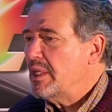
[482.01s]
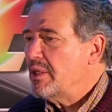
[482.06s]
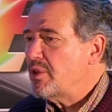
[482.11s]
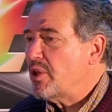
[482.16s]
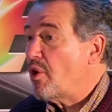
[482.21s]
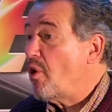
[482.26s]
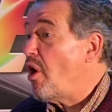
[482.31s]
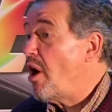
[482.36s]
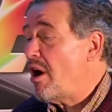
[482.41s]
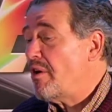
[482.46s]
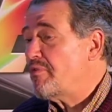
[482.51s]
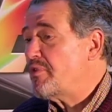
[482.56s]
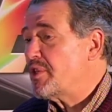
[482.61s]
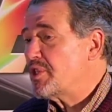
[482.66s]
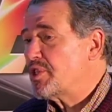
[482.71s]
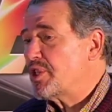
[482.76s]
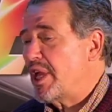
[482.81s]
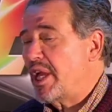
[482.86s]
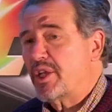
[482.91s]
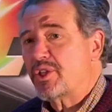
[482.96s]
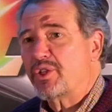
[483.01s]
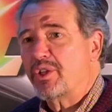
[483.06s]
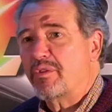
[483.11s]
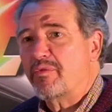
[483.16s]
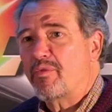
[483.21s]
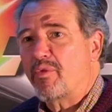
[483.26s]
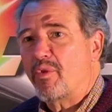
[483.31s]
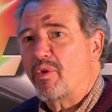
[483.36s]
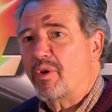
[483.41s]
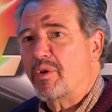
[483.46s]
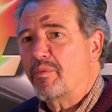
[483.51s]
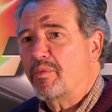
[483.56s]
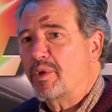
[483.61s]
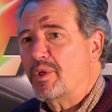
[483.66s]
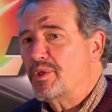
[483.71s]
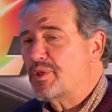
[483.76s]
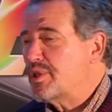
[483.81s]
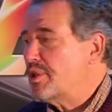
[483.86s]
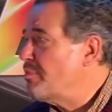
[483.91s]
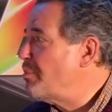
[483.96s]
The office actually for it
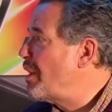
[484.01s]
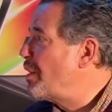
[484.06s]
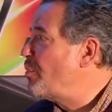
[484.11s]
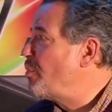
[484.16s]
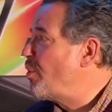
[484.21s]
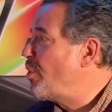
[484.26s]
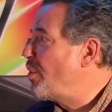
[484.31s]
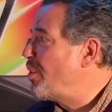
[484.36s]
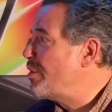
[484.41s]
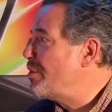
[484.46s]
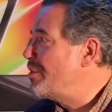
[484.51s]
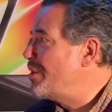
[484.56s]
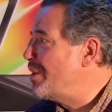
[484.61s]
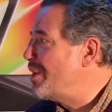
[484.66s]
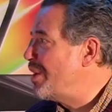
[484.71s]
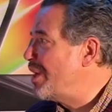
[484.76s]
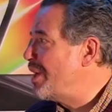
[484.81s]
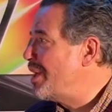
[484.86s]
was in my ward